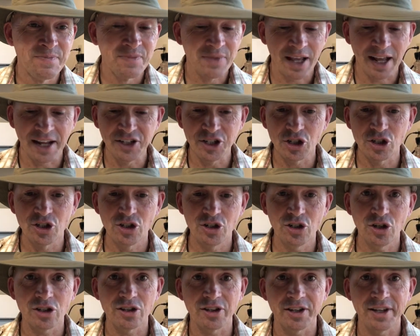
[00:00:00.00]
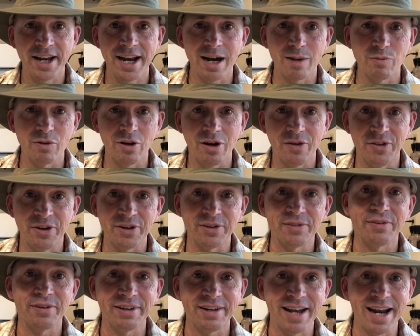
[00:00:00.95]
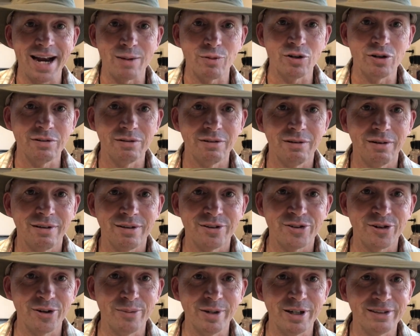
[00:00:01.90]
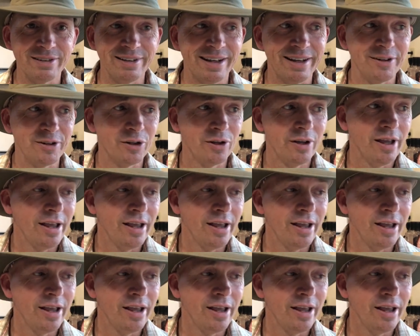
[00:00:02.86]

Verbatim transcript: I just shook the camera. The, the camera. Sorry about that.